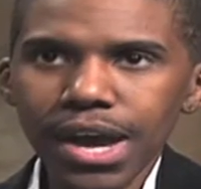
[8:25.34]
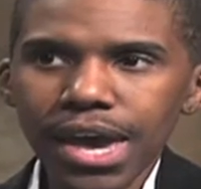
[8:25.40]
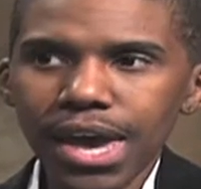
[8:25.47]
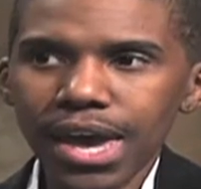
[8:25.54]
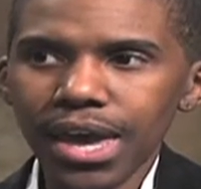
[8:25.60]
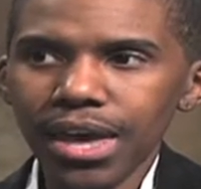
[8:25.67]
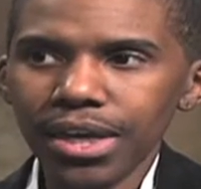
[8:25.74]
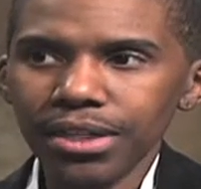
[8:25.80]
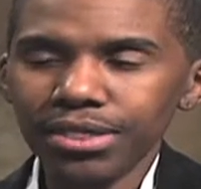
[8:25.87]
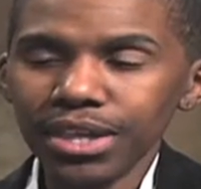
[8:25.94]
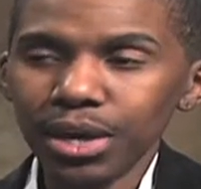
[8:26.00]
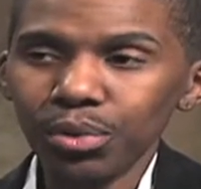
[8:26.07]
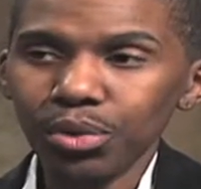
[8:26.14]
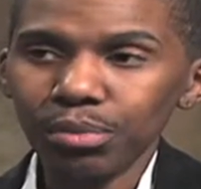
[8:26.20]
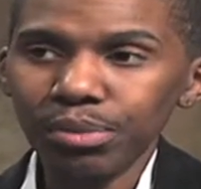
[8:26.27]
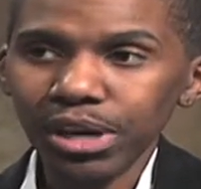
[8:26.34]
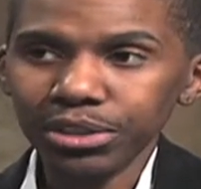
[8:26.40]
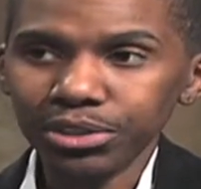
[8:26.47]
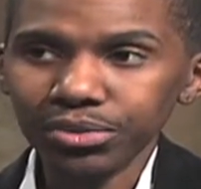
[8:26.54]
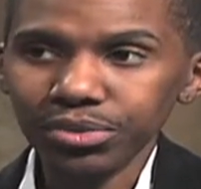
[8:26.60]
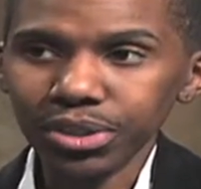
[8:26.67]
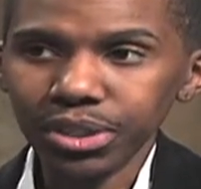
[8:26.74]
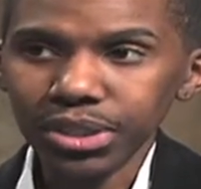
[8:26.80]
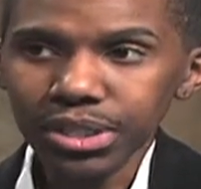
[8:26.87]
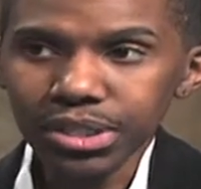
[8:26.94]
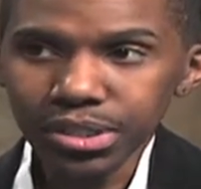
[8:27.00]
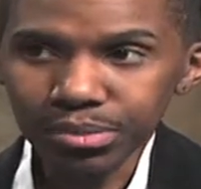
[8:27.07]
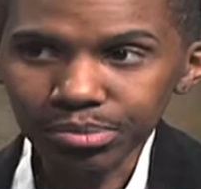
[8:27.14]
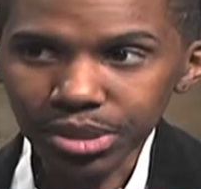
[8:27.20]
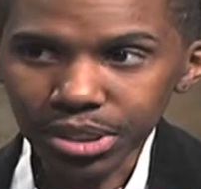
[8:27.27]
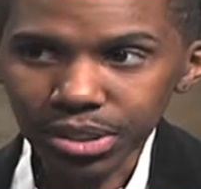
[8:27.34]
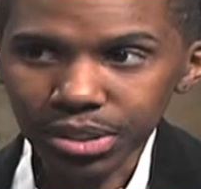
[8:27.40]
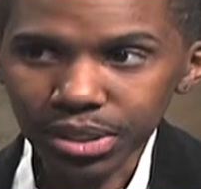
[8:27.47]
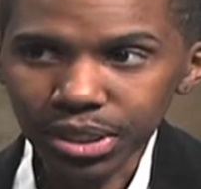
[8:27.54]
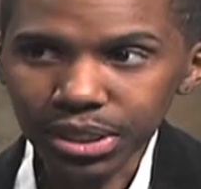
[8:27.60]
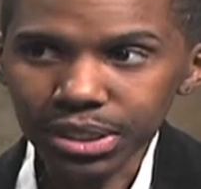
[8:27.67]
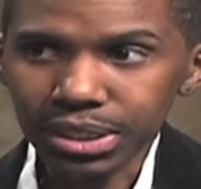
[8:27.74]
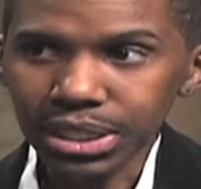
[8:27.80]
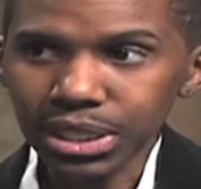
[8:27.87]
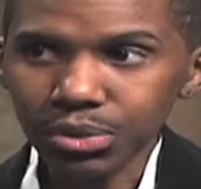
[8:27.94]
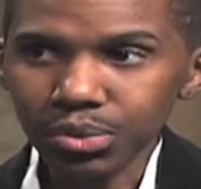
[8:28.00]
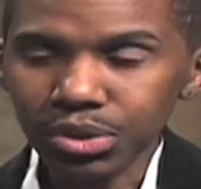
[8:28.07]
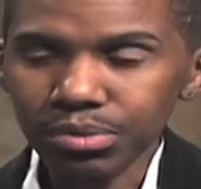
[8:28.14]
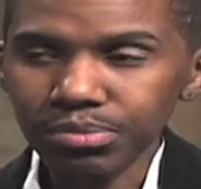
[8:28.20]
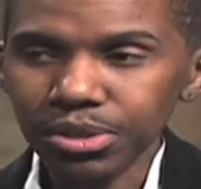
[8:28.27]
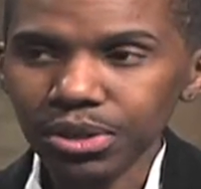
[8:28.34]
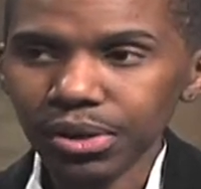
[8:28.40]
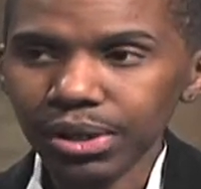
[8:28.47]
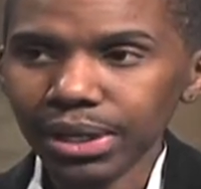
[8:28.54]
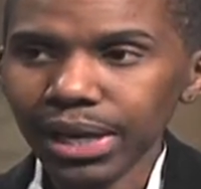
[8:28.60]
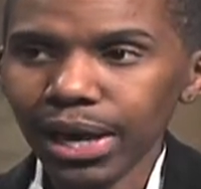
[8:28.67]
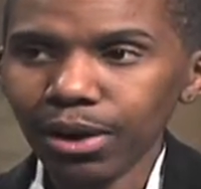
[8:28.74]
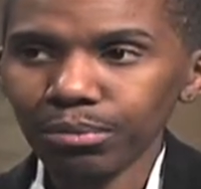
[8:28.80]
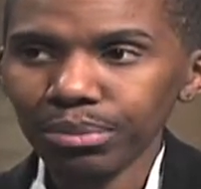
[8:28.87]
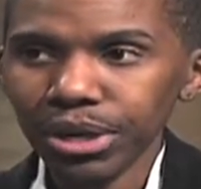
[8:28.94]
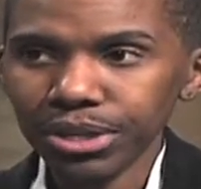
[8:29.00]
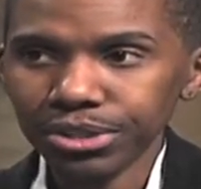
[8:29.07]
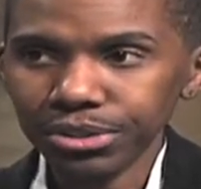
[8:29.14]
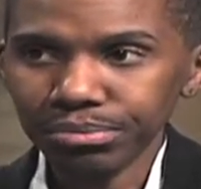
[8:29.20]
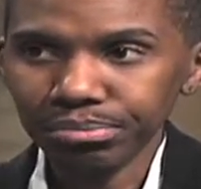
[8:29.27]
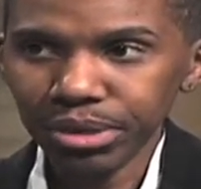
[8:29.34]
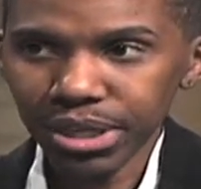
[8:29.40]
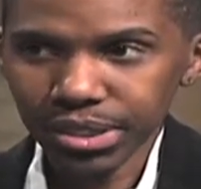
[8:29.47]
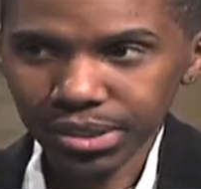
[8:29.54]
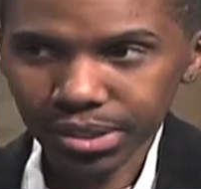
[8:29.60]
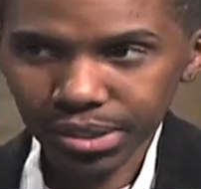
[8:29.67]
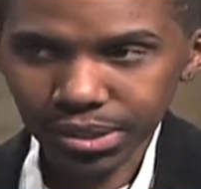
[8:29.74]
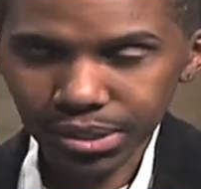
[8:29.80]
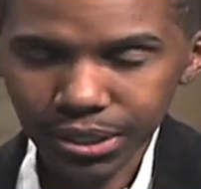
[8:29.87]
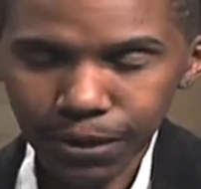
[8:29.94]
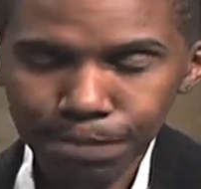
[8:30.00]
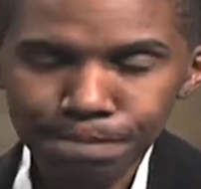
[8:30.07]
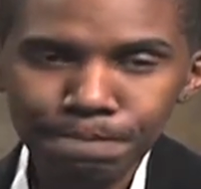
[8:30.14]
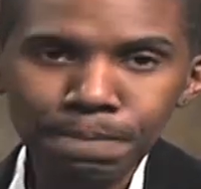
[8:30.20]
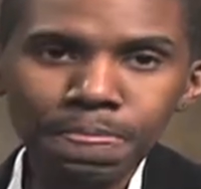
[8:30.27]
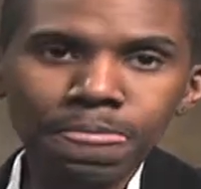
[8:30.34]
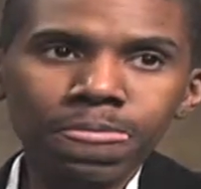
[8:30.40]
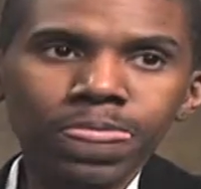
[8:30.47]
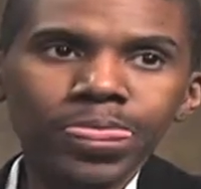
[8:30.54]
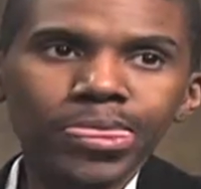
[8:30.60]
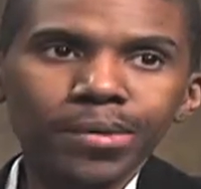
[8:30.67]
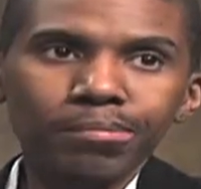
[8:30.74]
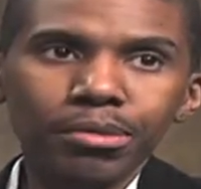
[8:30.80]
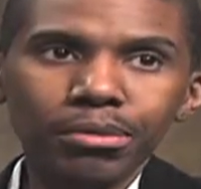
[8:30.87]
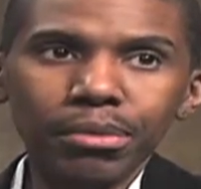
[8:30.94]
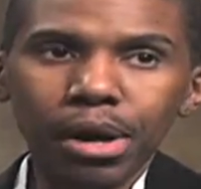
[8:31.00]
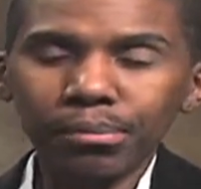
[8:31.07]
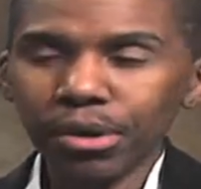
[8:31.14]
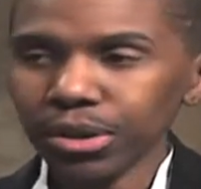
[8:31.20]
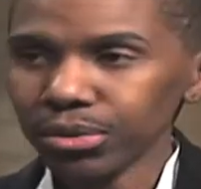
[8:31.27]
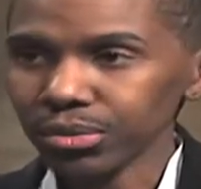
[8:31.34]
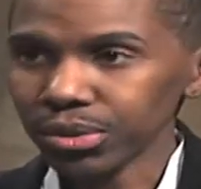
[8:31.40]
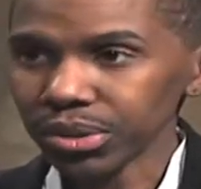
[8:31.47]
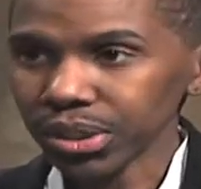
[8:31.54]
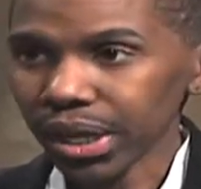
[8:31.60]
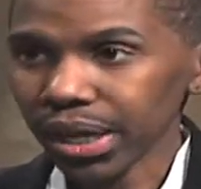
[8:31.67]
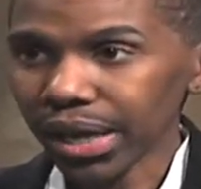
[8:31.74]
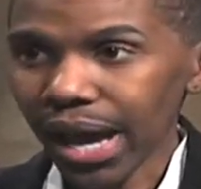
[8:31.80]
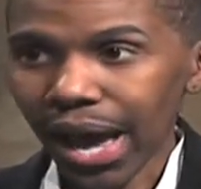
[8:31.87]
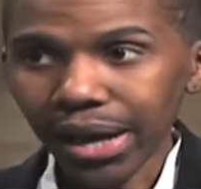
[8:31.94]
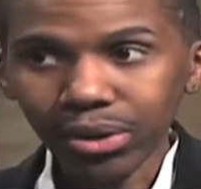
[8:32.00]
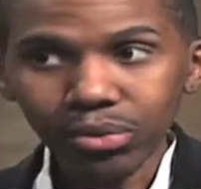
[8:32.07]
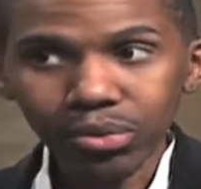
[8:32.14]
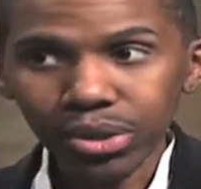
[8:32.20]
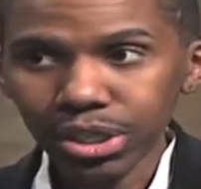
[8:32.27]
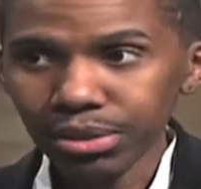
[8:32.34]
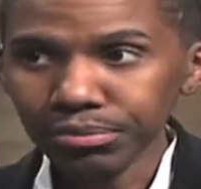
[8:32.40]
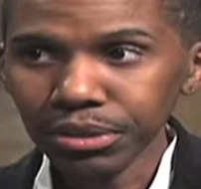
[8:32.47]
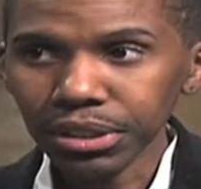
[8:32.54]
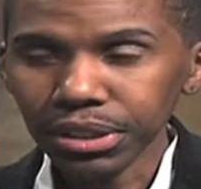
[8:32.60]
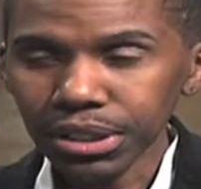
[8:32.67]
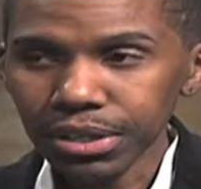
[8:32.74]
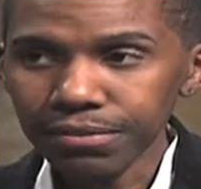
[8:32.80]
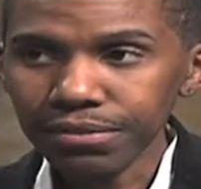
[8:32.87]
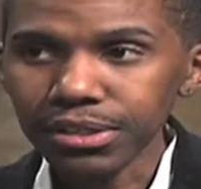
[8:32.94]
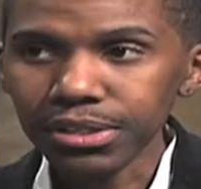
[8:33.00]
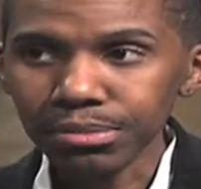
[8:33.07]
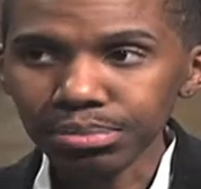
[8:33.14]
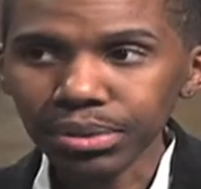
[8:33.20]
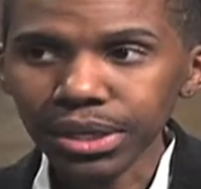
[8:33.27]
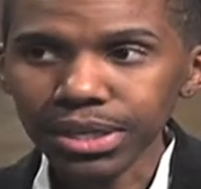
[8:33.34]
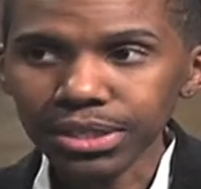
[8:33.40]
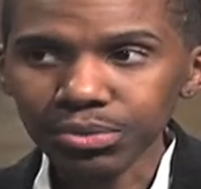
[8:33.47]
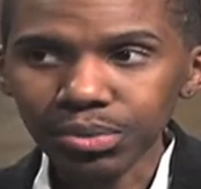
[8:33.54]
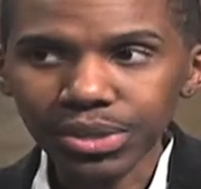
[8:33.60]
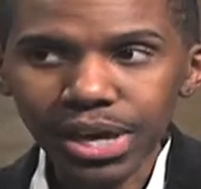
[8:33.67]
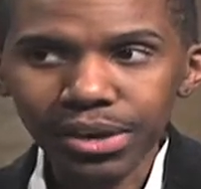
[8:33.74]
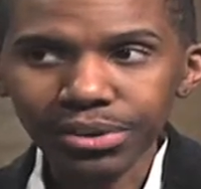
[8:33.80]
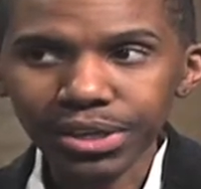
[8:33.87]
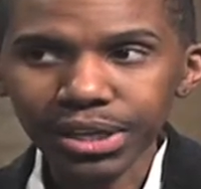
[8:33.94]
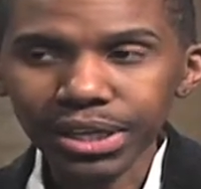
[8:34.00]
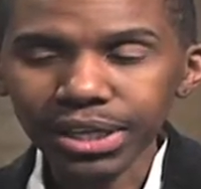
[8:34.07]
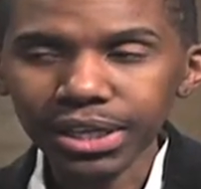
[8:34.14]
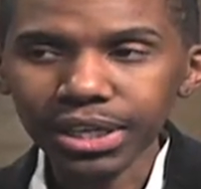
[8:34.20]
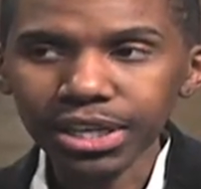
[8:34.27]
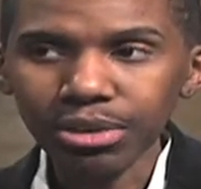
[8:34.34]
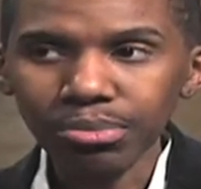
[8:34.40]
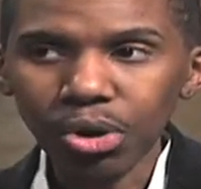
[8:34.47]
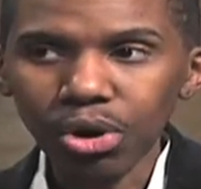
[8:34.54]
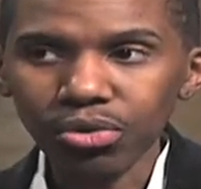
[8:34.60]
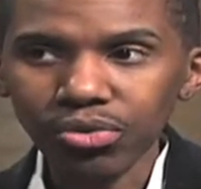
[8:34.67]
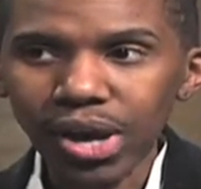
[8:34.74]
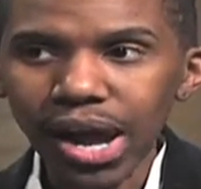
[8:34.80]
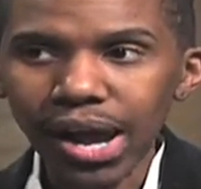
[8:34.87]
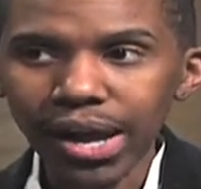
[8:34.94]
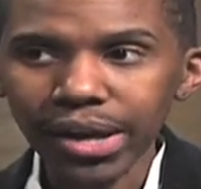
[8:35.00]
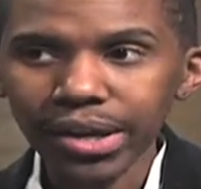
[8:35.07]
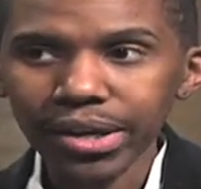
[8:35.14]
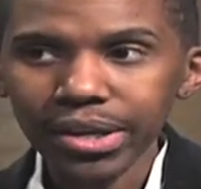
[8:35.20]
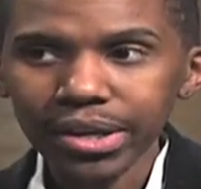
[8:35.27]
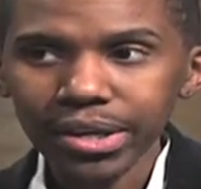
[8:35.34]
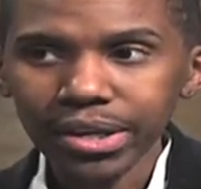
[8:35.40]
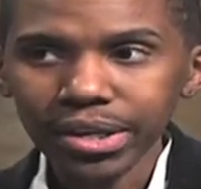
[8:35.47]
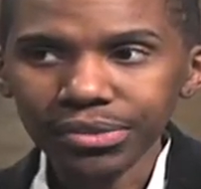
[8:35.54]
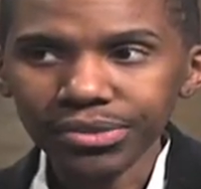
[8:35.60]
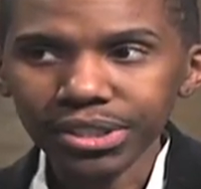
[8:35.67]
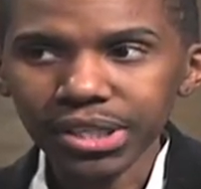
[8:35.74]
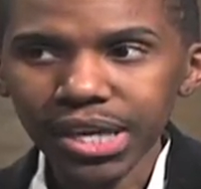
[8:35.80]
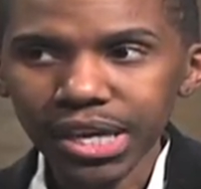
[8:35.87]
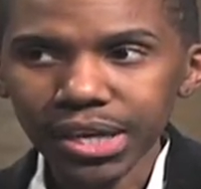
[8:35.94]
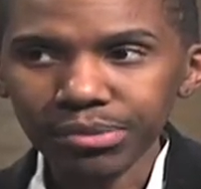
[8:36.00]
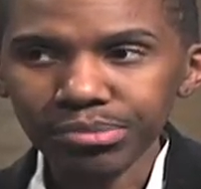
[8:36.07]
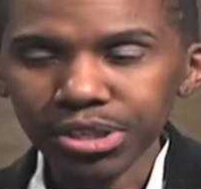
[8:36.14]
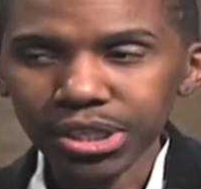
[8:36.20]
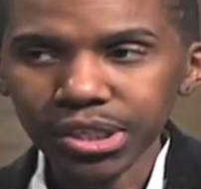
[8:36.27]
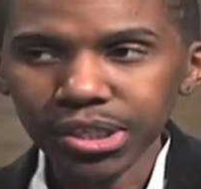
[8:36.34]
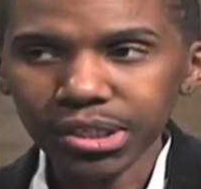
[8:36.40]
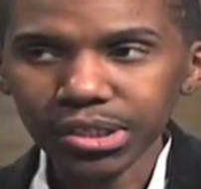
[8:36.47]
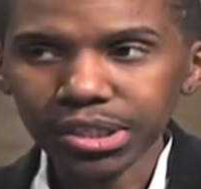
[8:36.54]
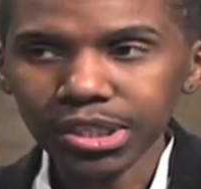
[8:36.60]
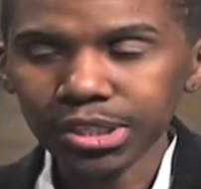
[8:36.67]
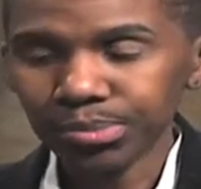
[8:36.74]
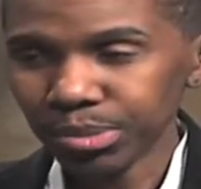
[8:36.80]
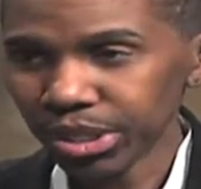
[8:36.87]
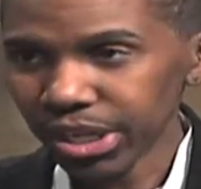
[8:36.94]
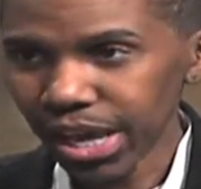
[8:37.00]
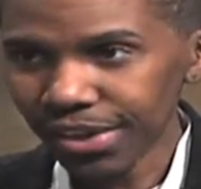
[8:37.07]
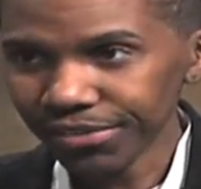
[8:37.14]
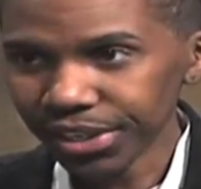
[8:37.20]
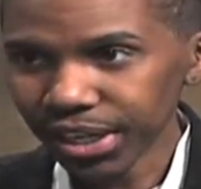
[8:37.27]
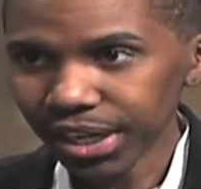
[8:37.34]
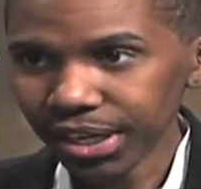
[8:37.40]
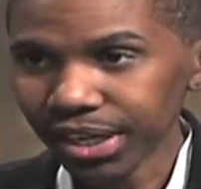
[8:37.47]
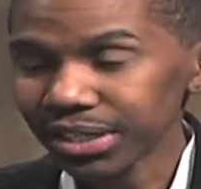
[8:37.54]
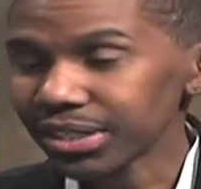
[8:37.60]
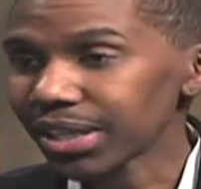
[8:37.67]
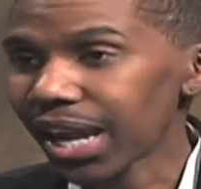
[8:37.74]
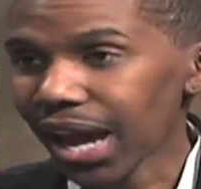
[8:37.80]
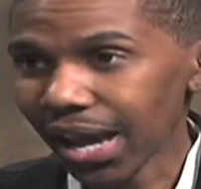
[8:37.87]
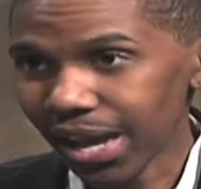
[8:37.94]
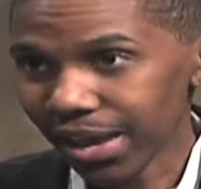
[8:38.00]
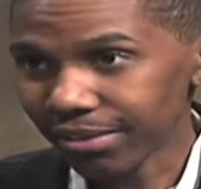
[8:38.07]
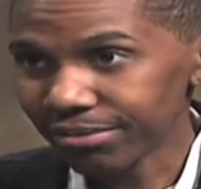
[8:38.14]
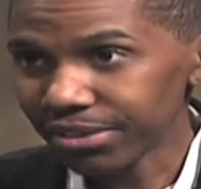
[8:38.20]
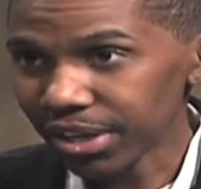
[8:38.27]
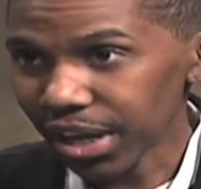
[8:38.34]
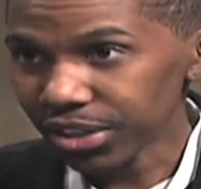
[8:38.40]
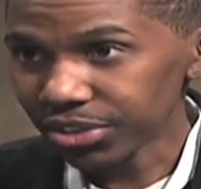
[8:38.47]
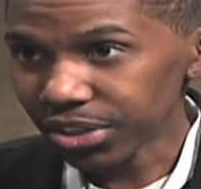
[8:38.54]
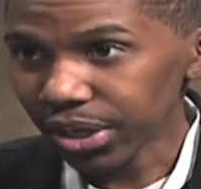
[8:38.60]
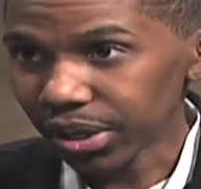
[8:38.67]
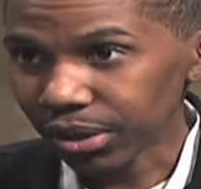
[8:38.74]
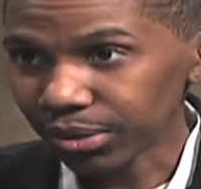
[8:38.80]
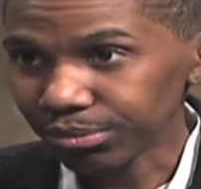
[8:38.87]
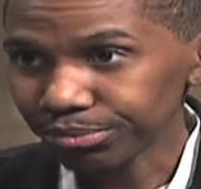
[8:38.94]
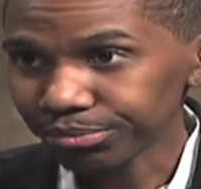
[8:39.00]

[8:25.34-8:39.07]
and they were about to release me and deal with me on an outpatient basis. Right. But my mother was like, I don't want him to leave this place without getting an MRI of his head because he's been having headaches and I have VHL.